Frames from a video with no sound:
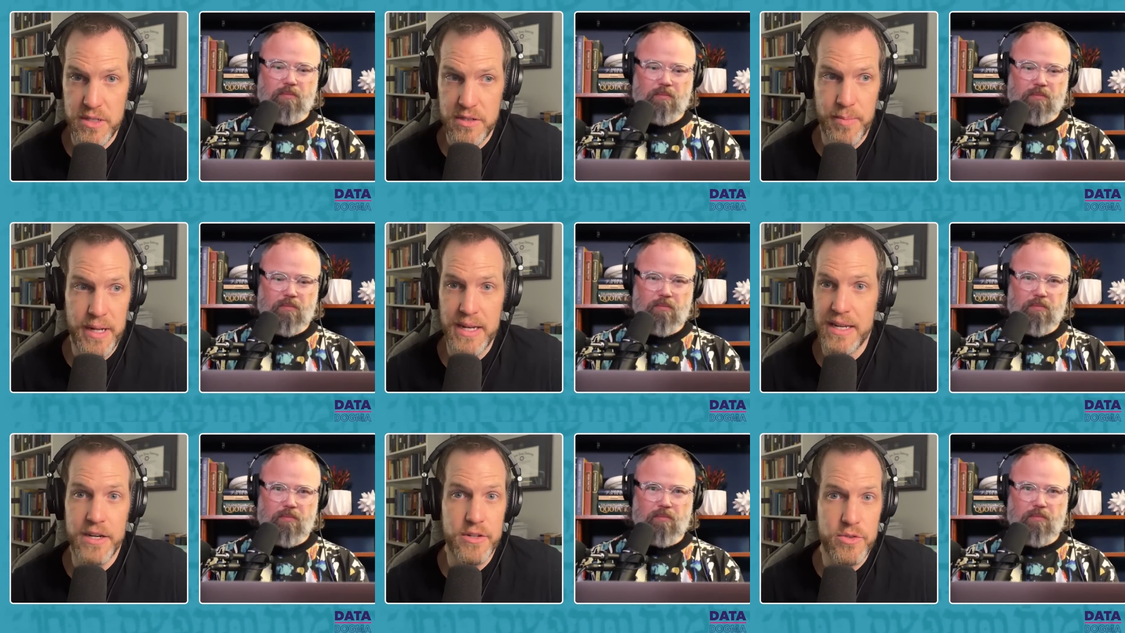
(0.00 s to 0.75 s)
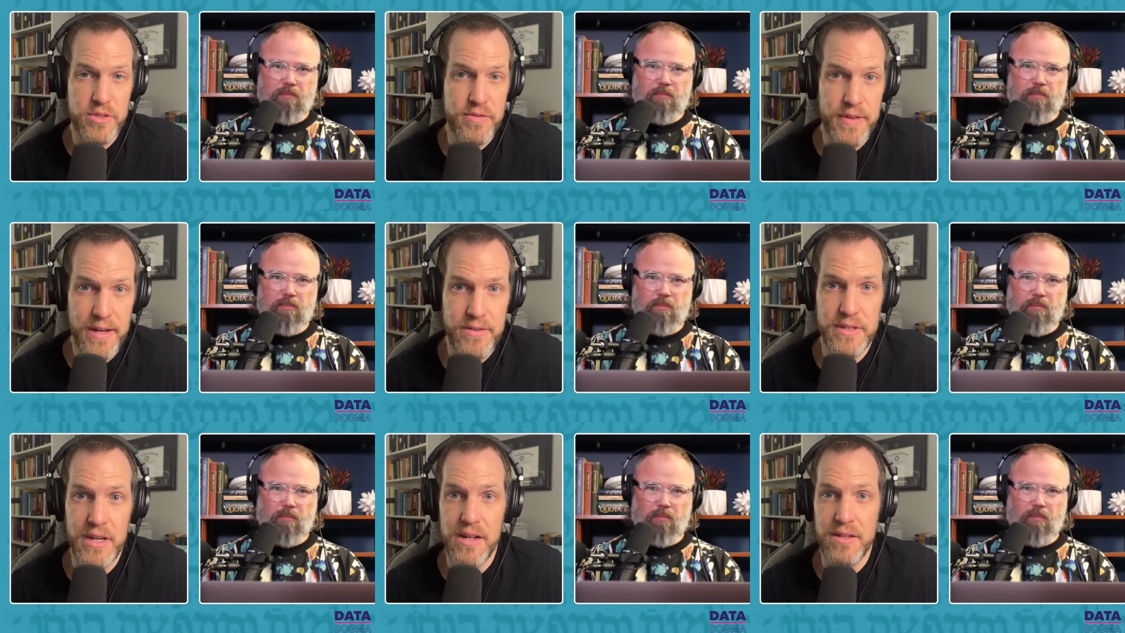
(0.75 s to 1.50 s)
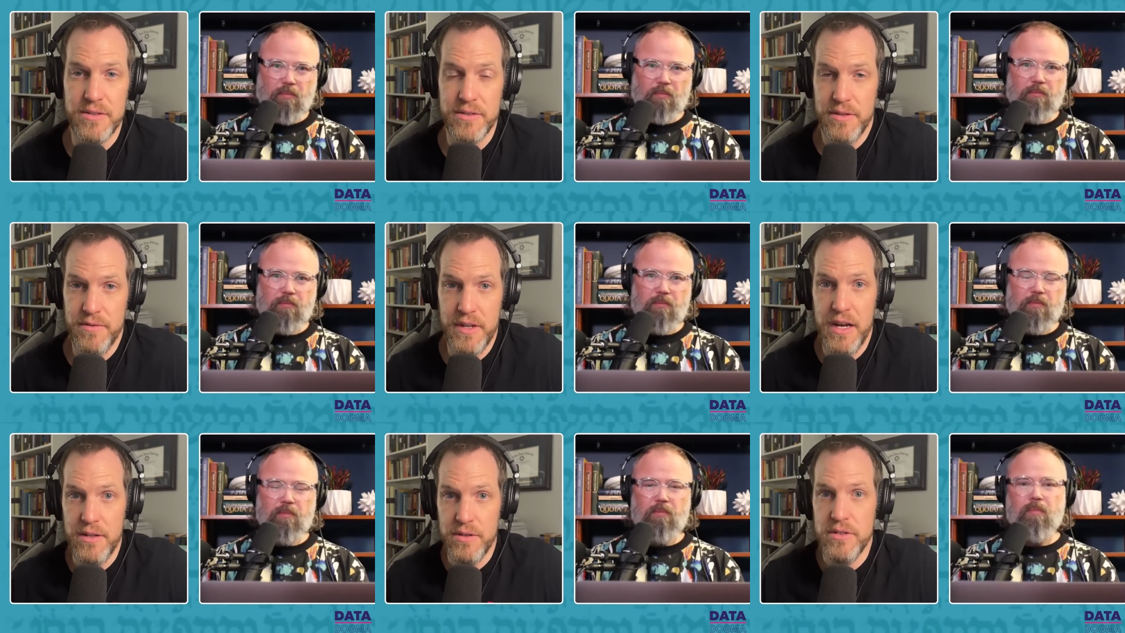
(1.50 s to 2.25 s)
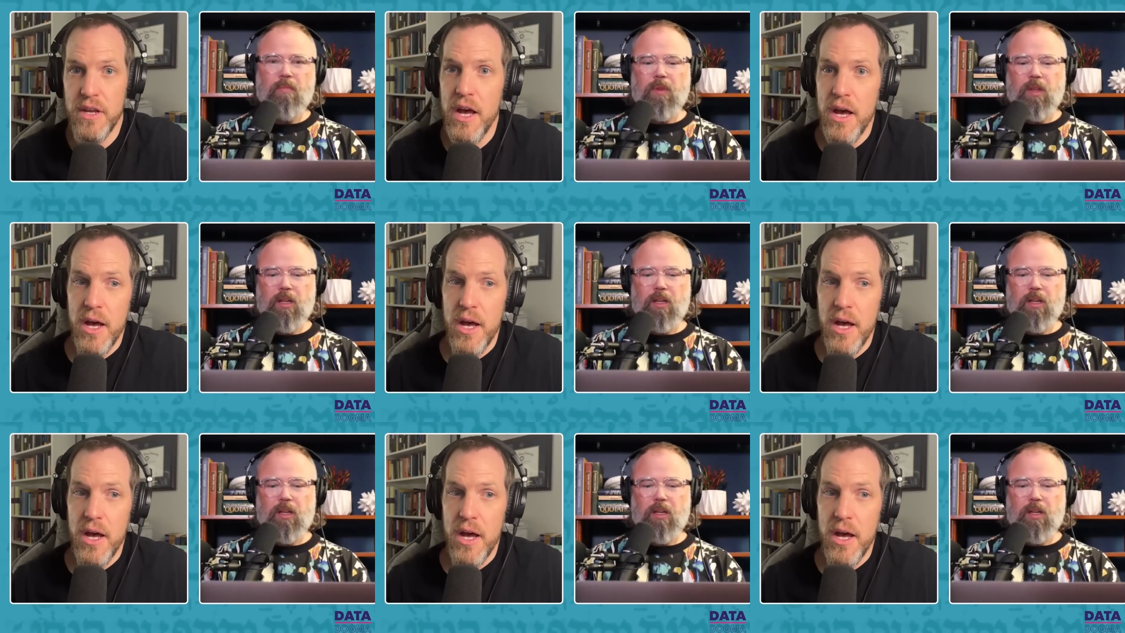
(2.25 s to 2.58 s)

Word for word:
Speaker 1: be spending hundreds of thousand dollars of dollars.